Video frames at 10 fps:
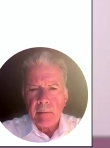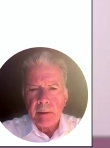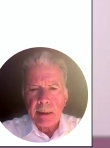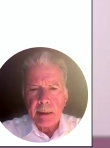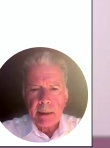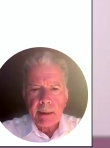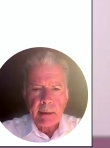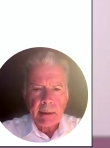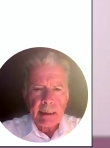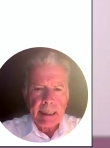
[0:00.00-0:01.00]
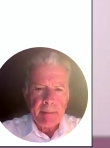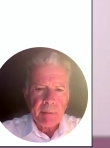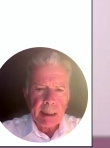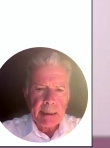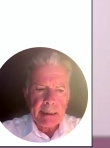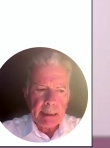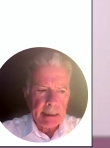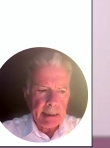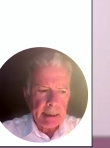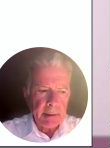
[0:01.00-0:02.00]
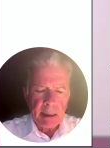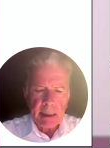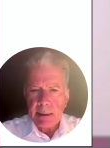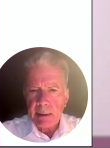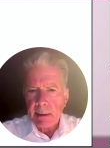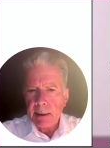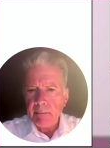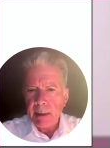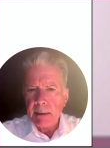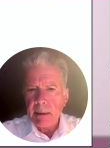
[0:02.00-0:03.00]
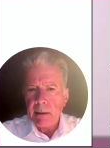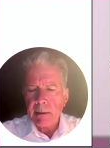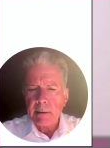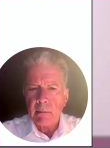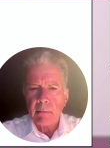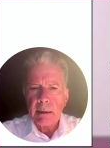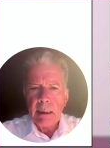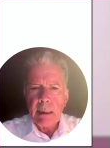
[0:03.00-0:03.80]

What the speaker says: because the lay press has addressed this in many articles,